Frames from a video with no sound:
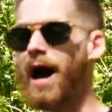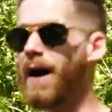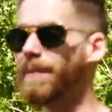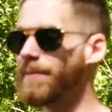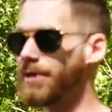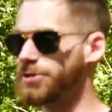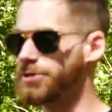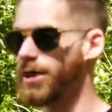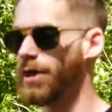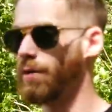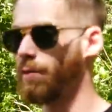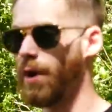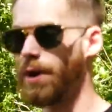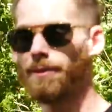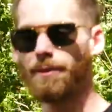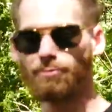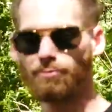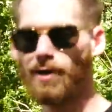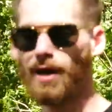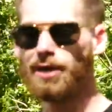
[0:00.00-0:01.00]
is going to win
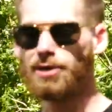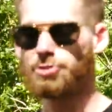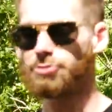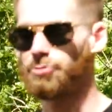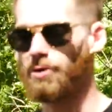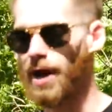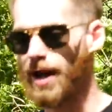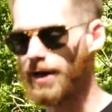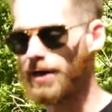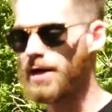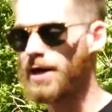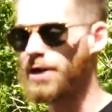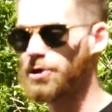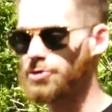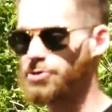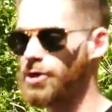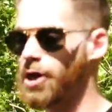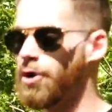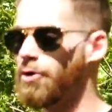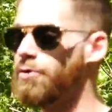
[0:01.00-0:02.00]
the race, right?
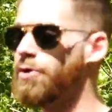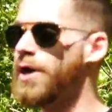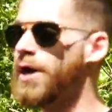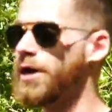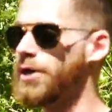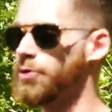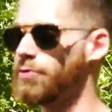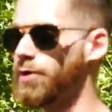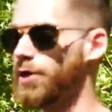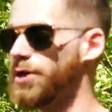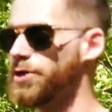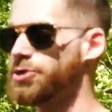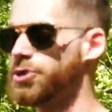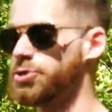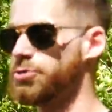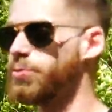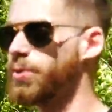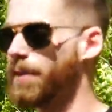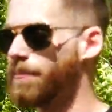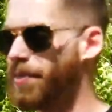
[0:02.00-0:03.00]
So you really
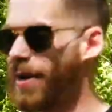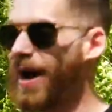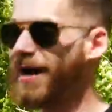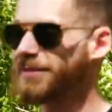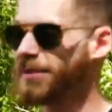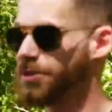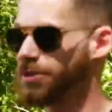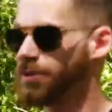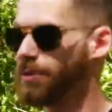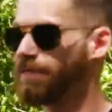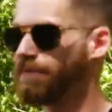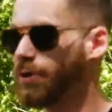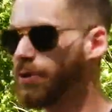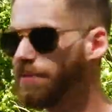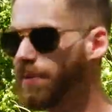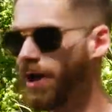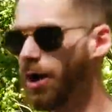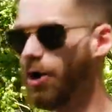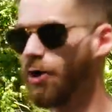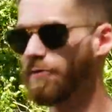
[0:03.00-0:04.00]
just want to practice the
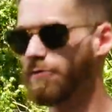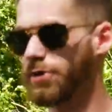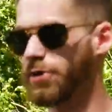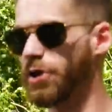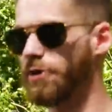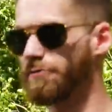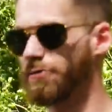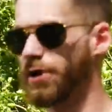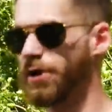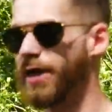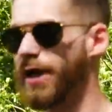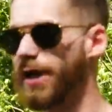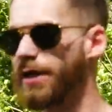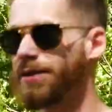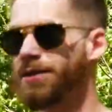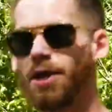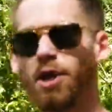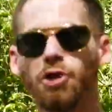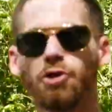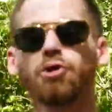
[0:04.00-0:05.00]
movement over and over again.
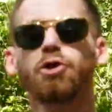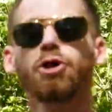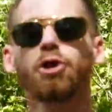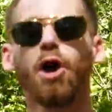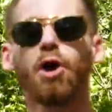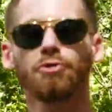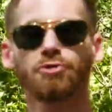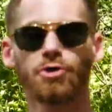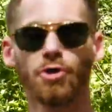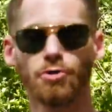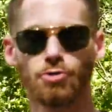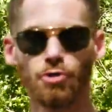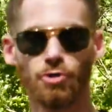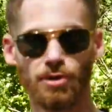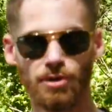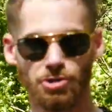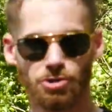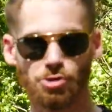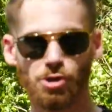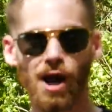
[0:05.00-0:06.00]
You can also do
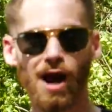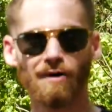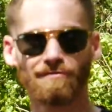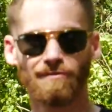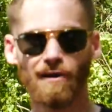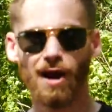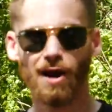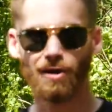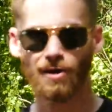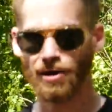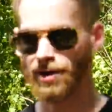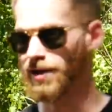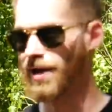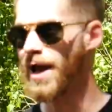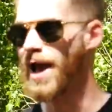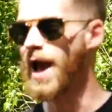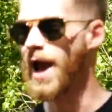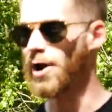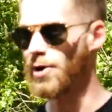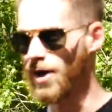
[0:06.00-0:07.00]
this dry firing.
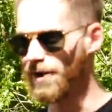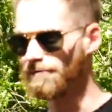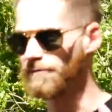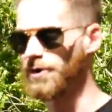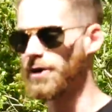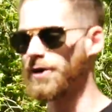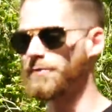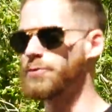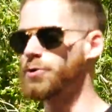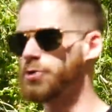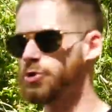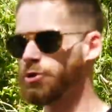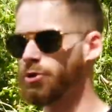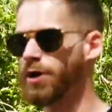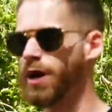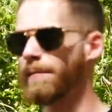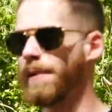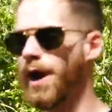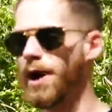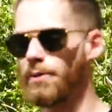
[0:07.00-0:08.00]
However, if you do
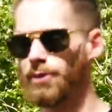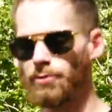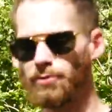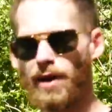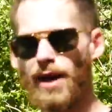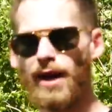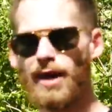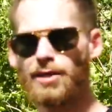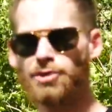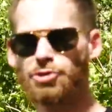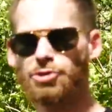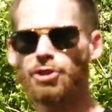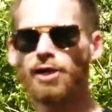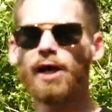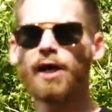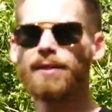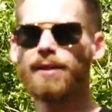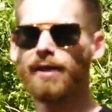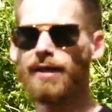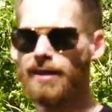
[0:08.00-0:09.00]
come out in the range,
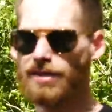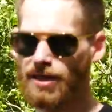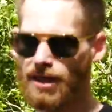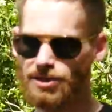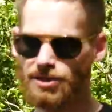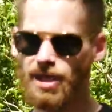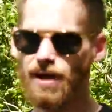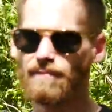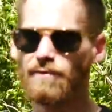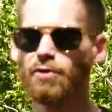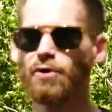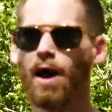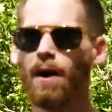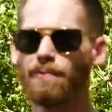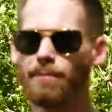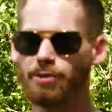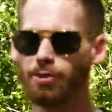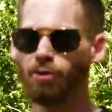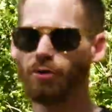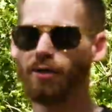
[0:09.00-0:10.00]
then it does give you an
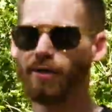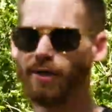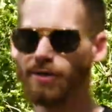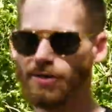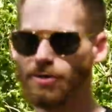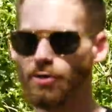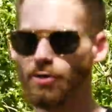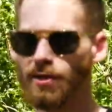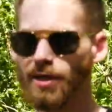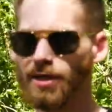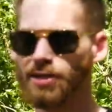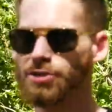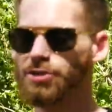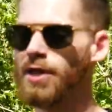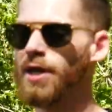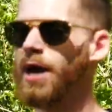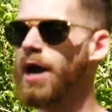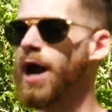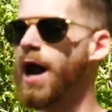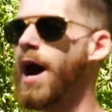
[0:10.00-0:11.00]
opportunity to do this.
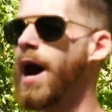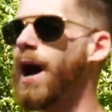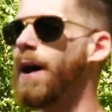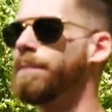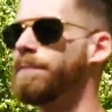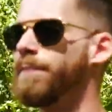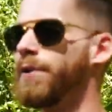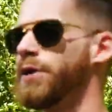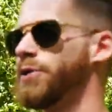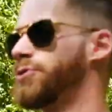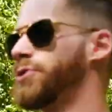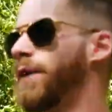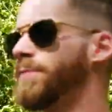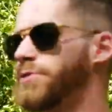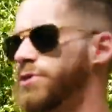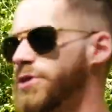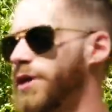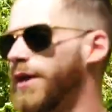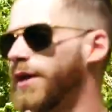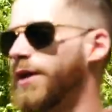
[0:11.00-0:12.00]
So I'm
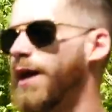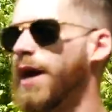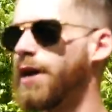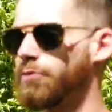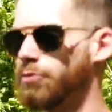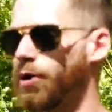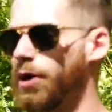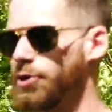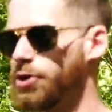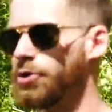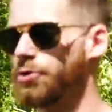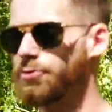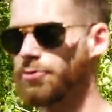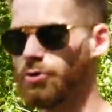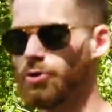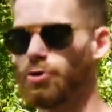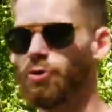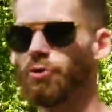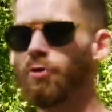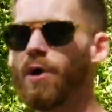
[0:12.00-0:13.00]
just going to kind of run you
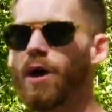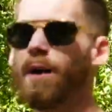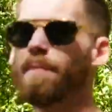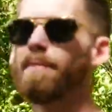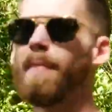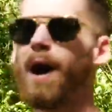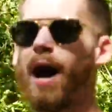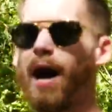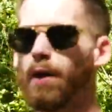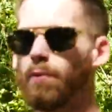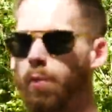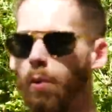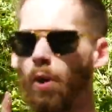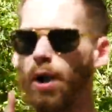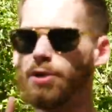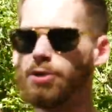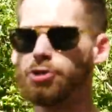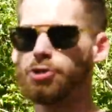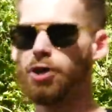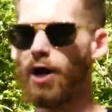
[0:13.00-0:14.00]
through my
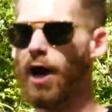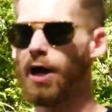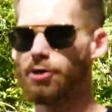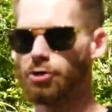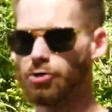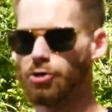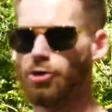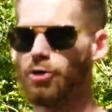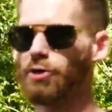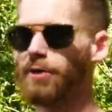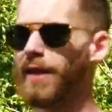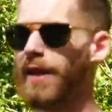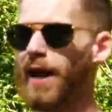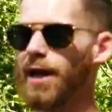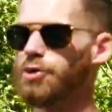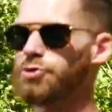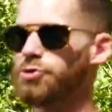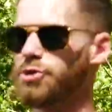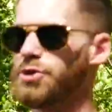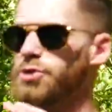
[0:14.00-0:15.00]
one-shot drill that I
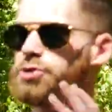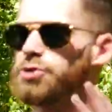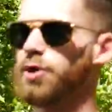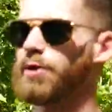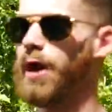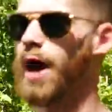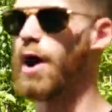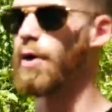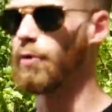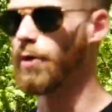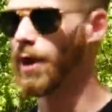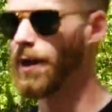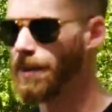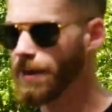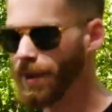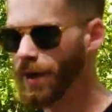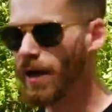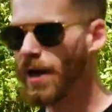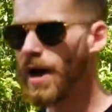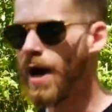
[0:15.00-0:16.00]
usually start out with.
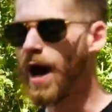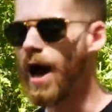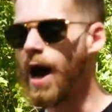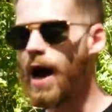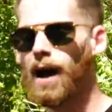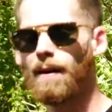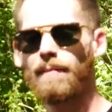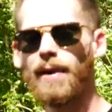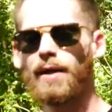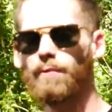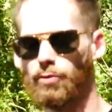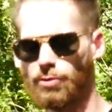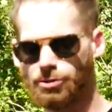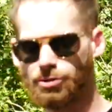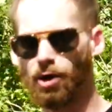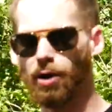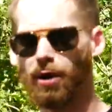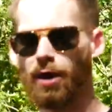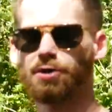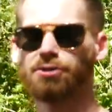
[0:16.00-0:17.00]
And we'll
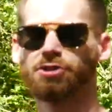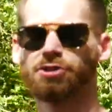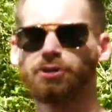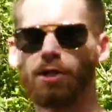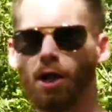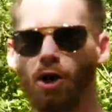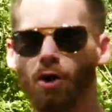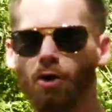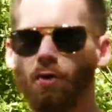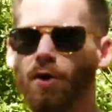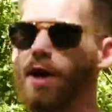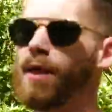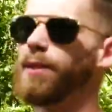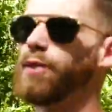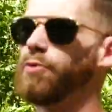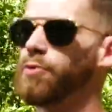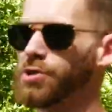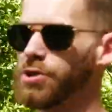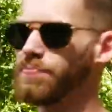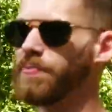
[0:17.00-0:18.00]
start out slow and then
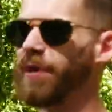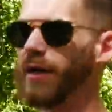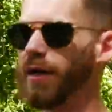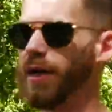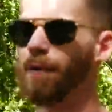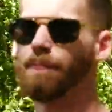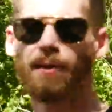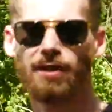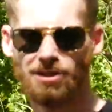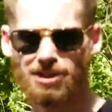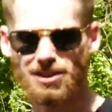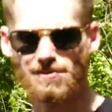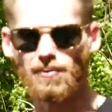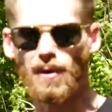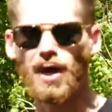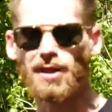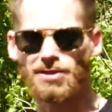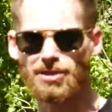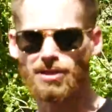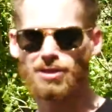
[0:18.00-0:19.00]
we'll speed it up as this
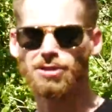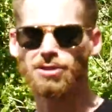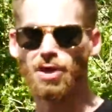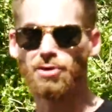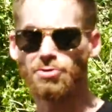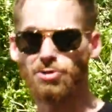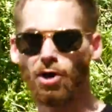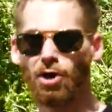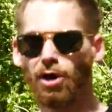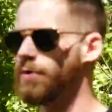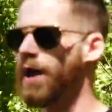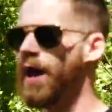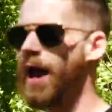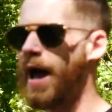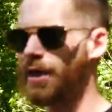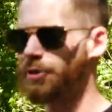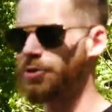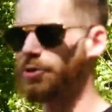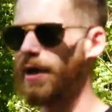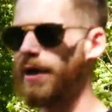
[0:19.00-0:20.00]
process goes on.
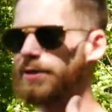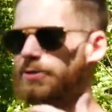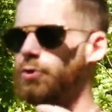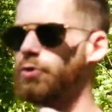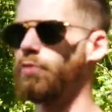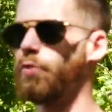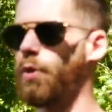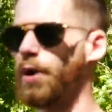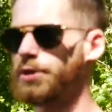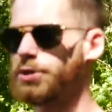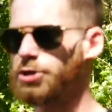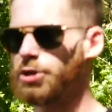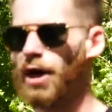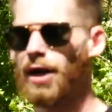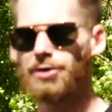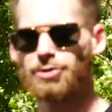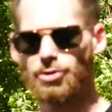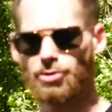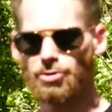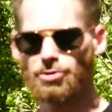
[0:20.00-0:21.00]
I do like doing
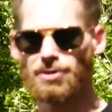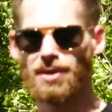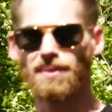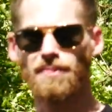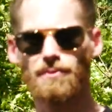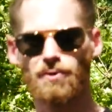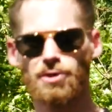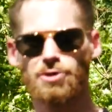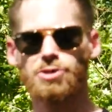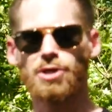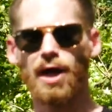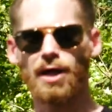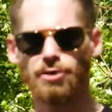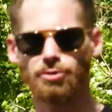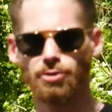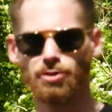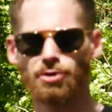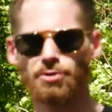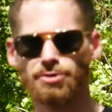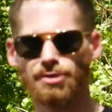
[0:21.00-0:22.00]
one-shot drills and three-shot
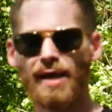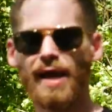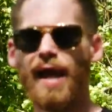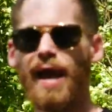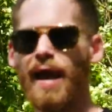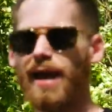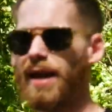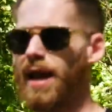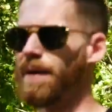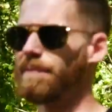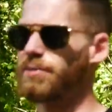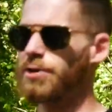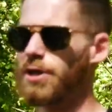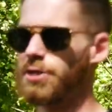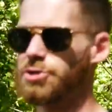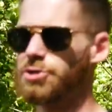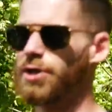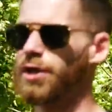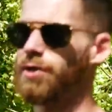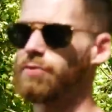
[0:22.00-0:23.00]
drills, and I'm
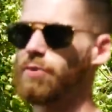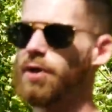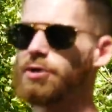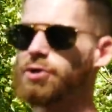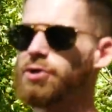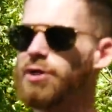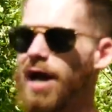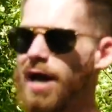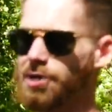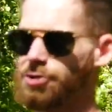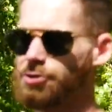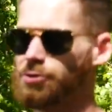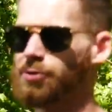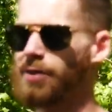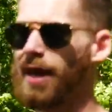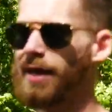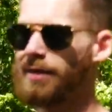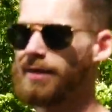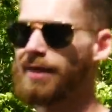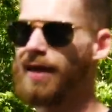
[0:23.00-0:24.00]
just going to run you guys through
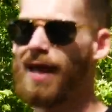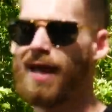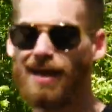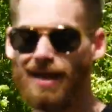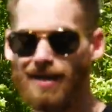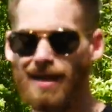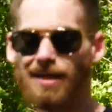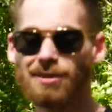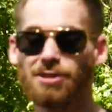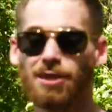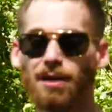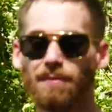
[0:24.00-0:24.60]
that today, and that's going